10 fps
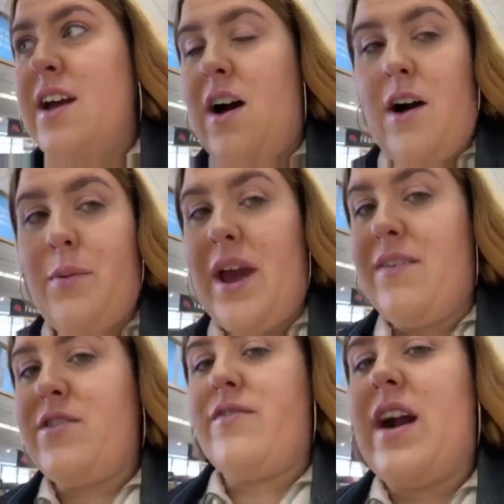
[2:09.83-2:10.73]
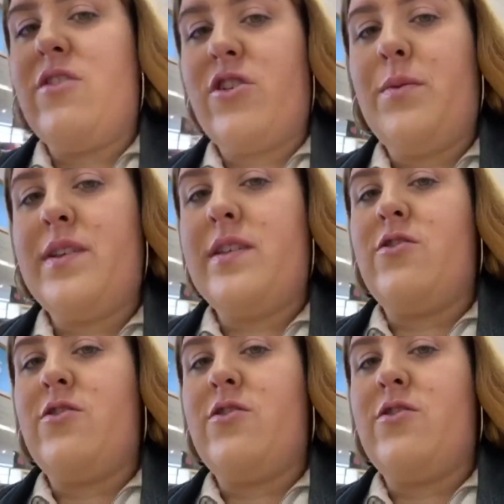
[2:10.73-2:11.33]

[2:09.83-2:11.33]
All we have so far, I'll show you what's in the